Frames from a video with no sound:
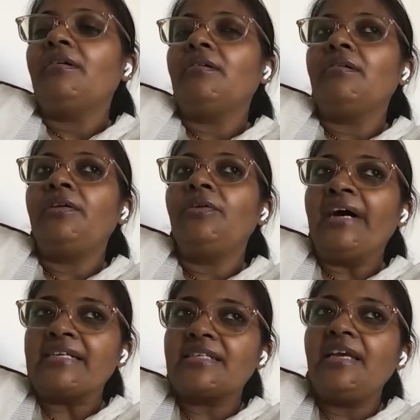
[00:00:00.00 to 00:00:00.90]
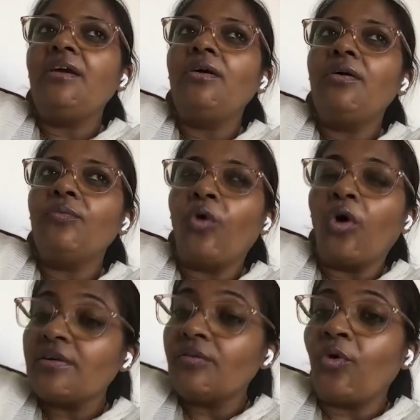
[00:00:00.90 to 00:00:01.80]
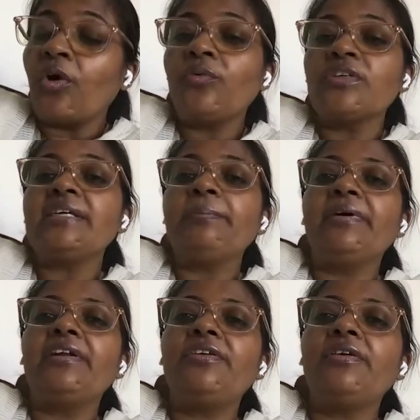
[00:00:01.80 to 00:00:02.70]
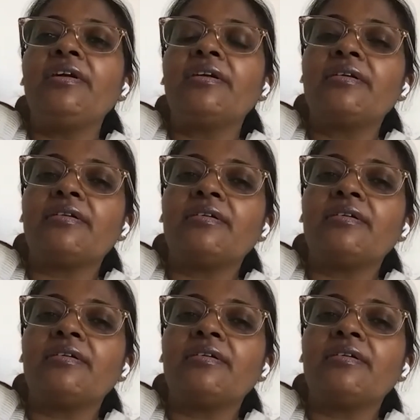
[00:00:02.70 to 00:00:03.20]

uh, you know asking what what was that particular